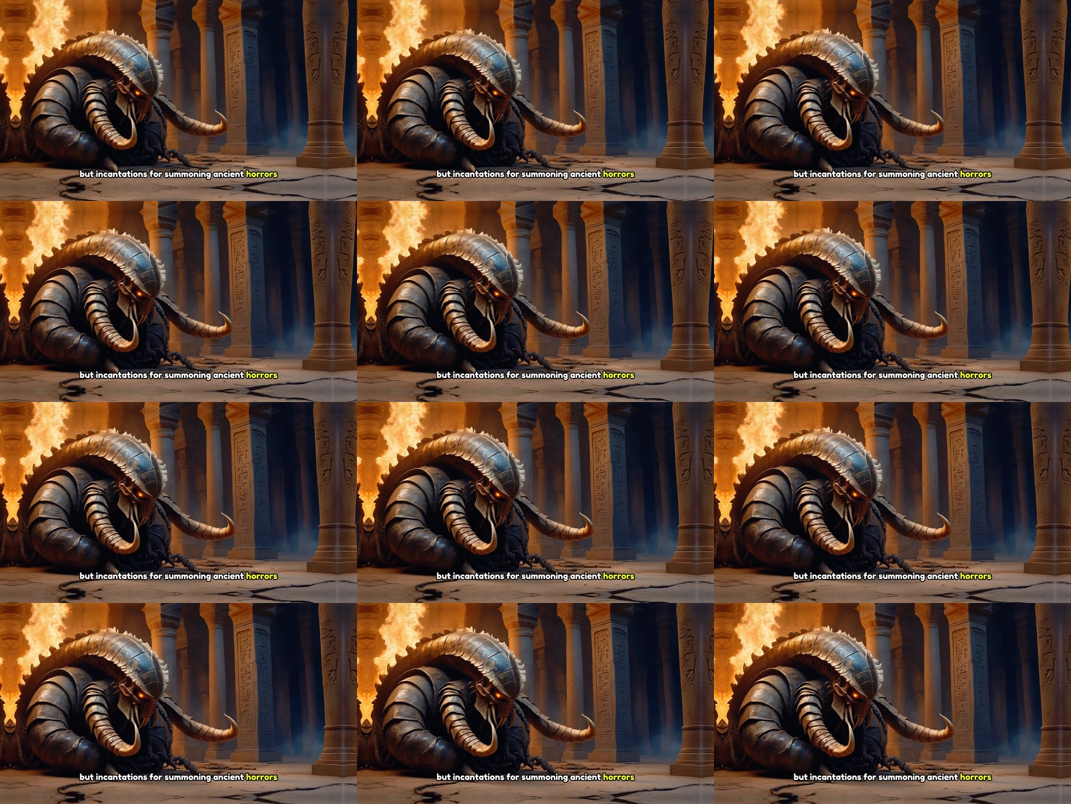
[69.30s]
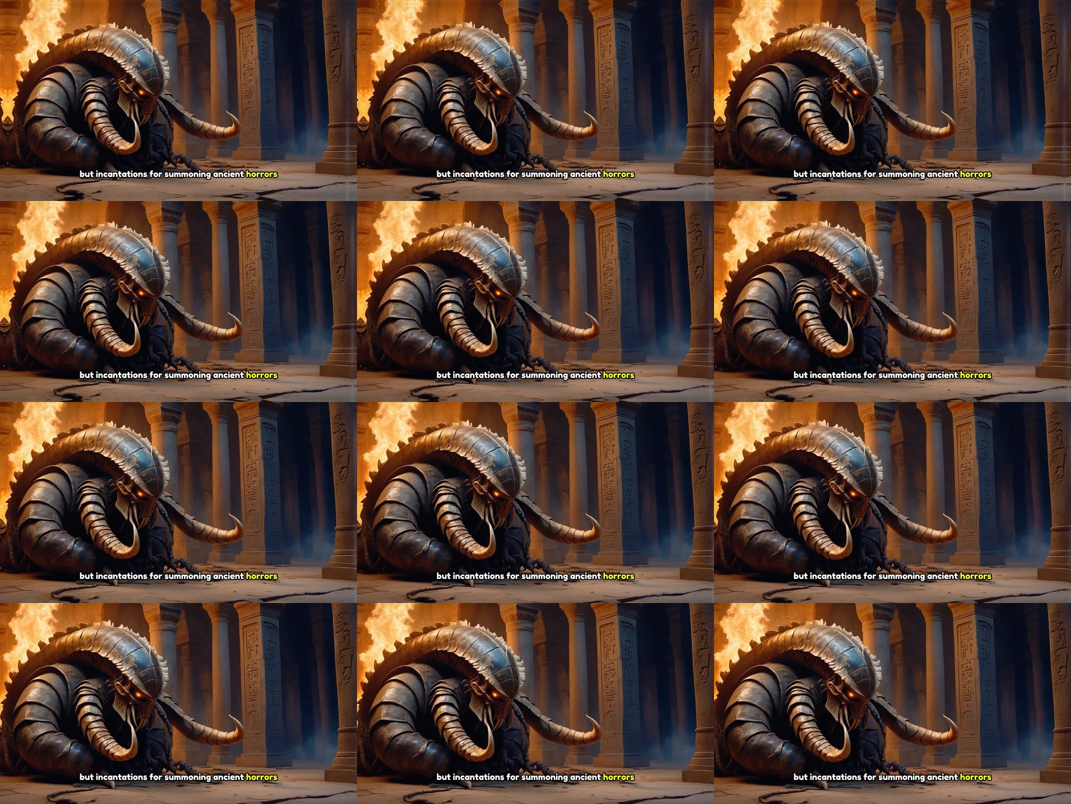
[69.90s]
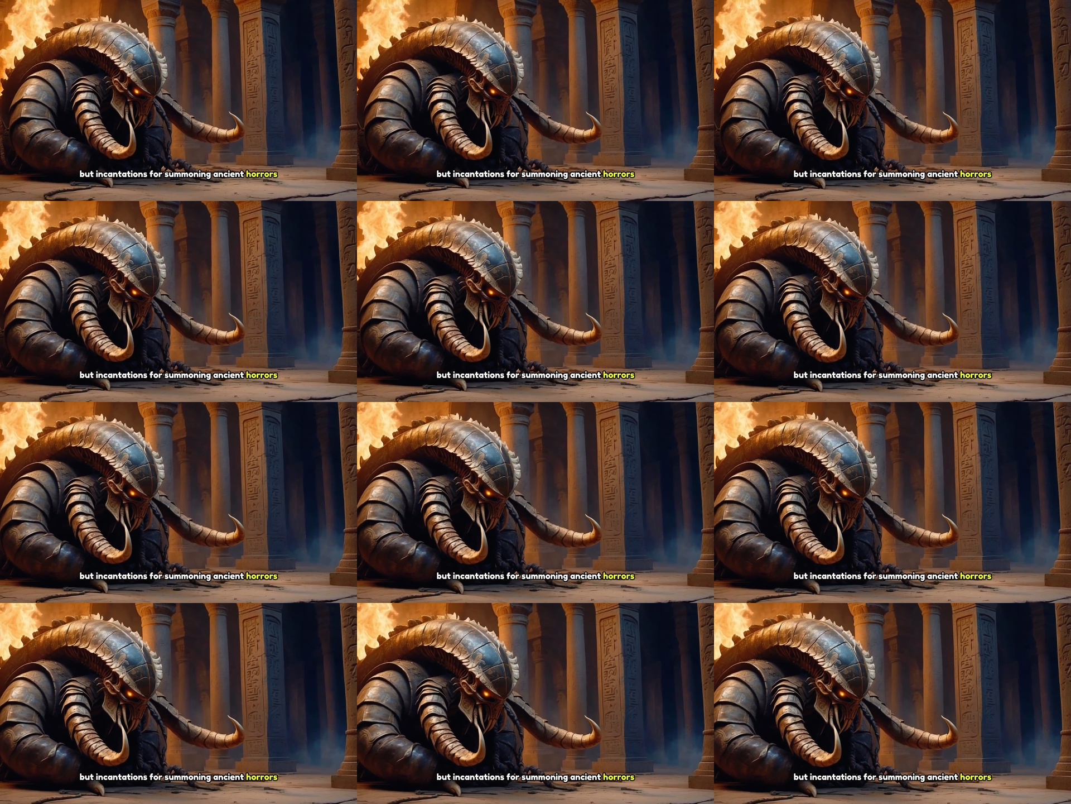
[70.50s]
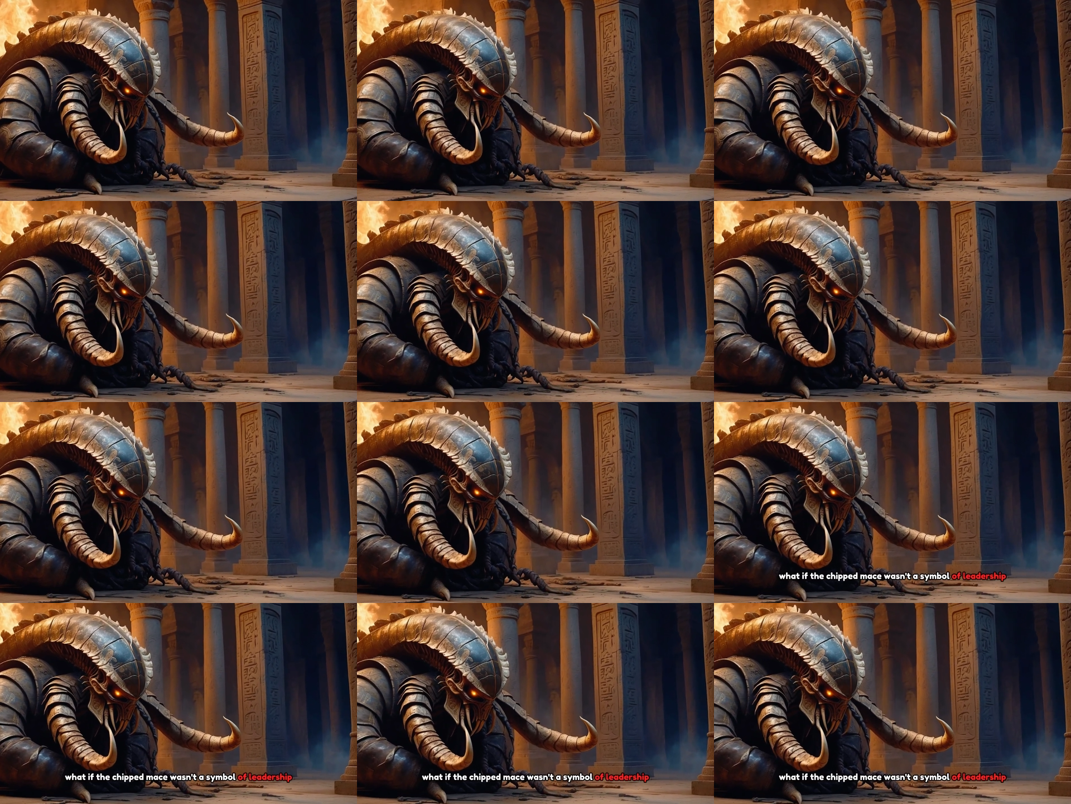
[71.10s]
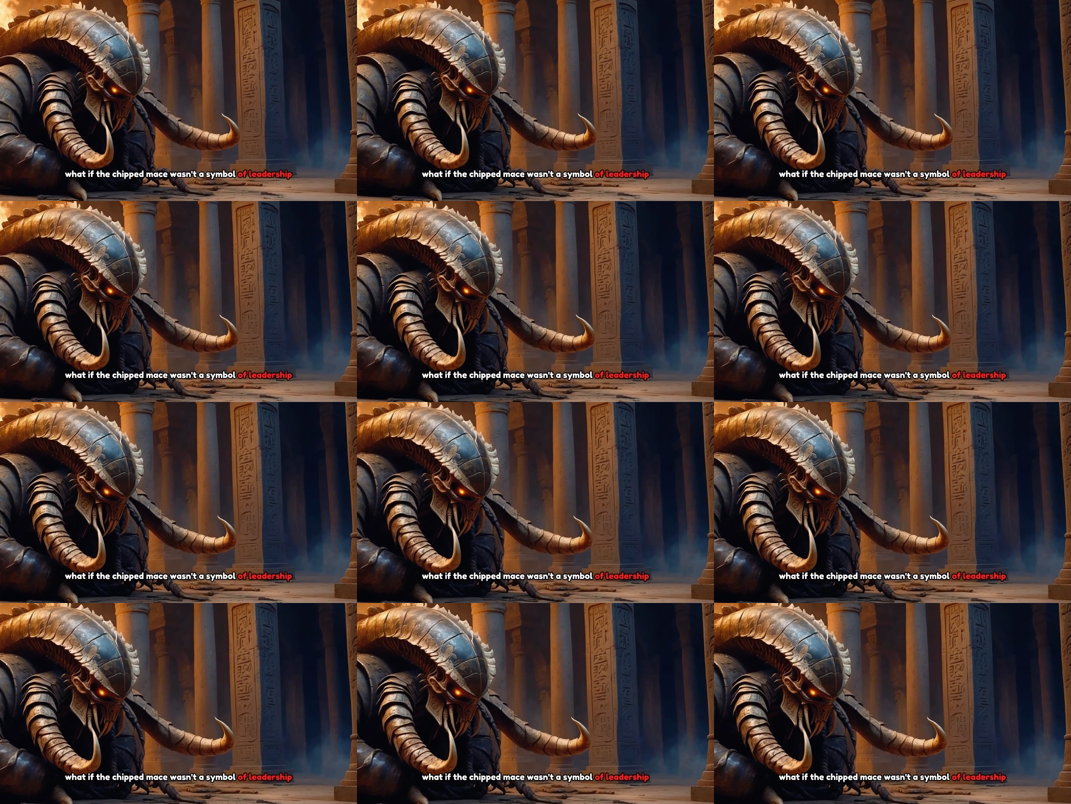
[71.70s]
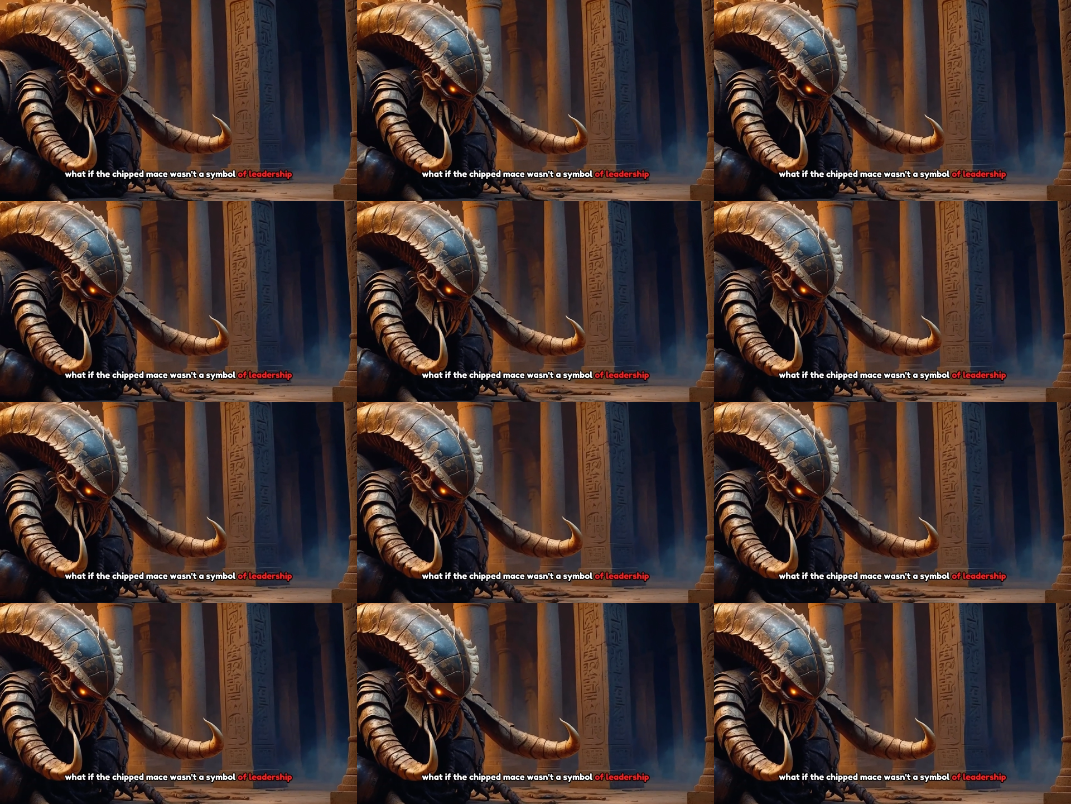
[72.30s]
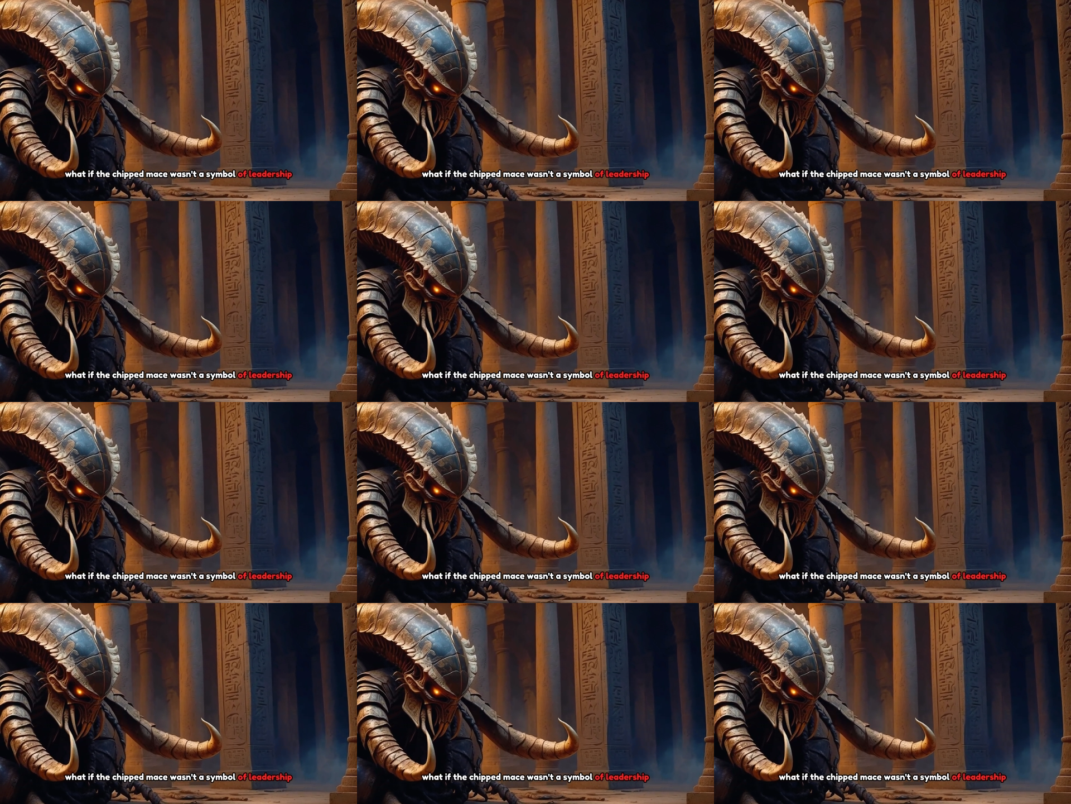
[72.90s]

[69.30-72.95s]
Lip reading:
[unreadable: no face in view]